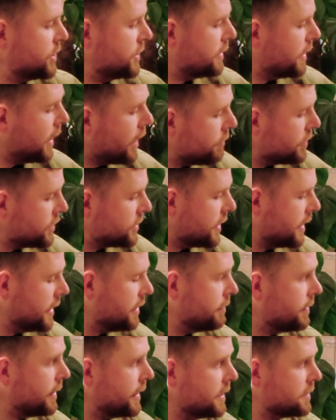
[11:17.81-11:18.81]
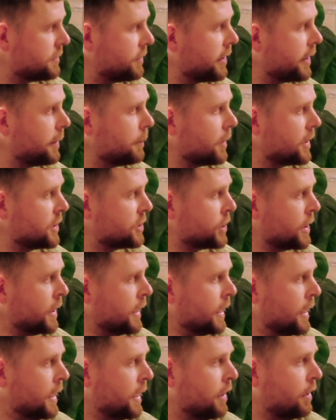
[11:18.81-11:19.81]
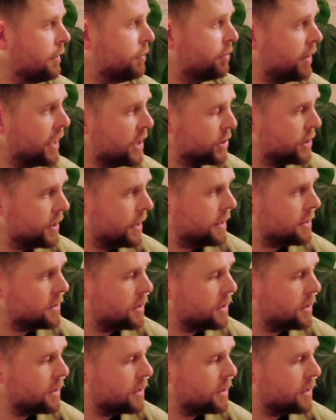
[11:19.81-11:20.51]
And the other side of it is very much freshness.